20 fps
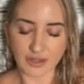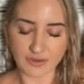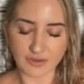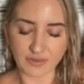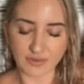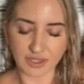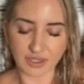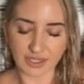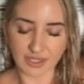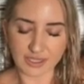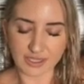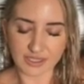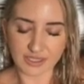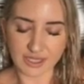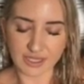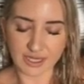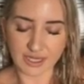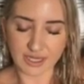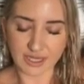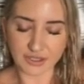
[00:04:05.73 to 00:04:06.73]
And then
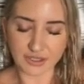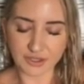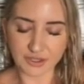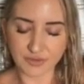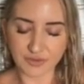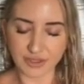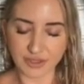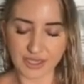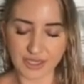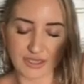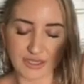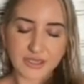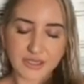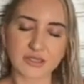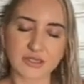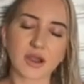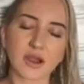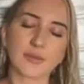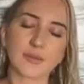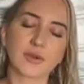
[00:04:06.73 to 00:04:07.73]
releasing. And as you release
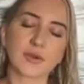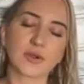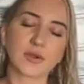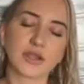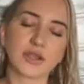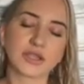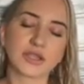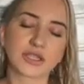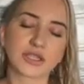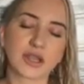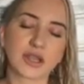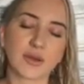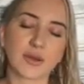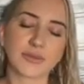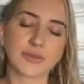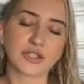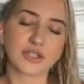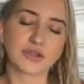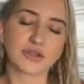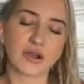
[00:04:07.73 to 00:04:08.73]
this time, I want you just to
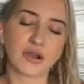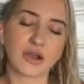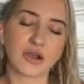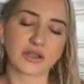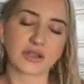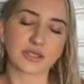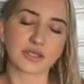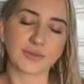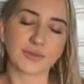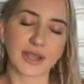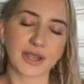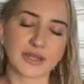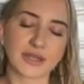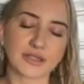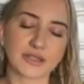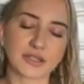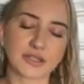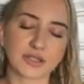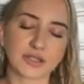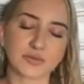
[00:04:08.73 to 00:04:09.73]
come into your heart
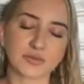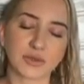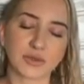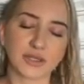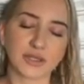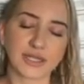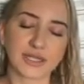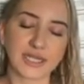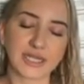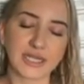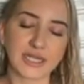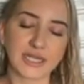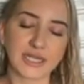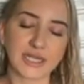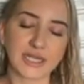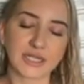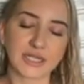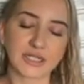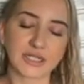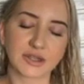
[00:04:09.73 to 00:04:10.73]
space, just
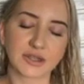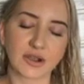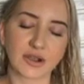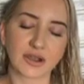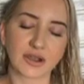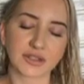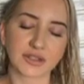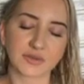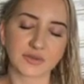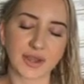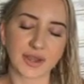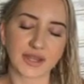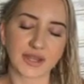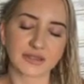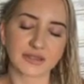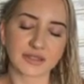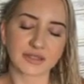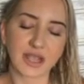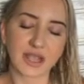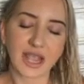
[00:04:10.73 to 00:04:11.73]
leaning into your heart
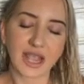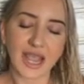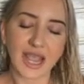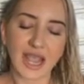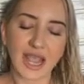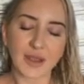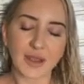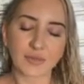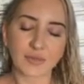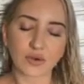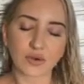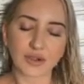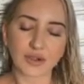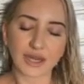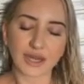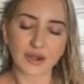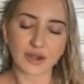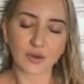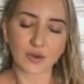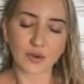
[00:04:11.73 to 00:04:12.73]
space.
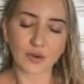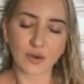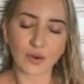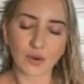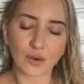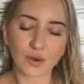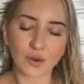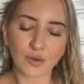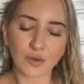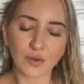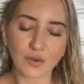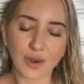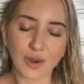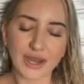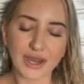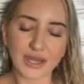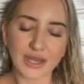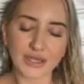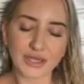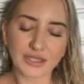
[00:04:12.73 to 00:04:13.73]
Bring it all the
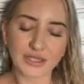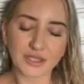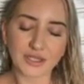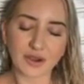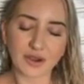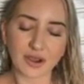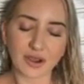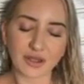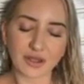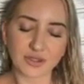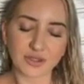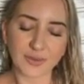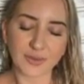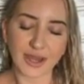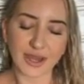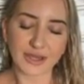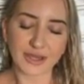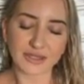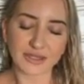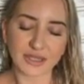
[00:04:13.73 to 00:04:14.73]
way into your heart
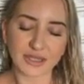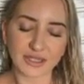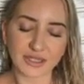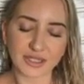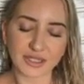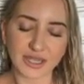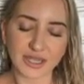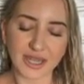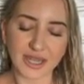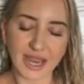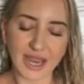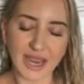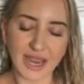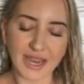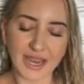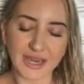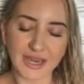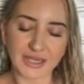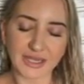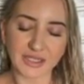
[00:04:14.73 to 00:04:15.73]
space and just say,
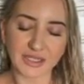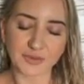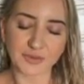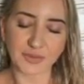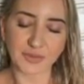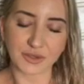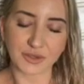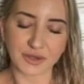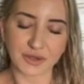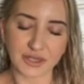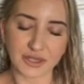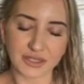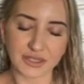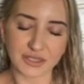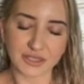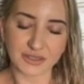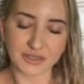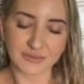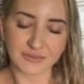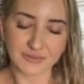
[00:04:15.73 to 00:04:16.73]
hey,
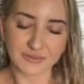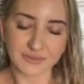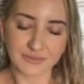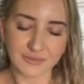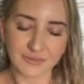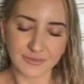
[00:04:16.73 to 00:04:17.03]
spirit,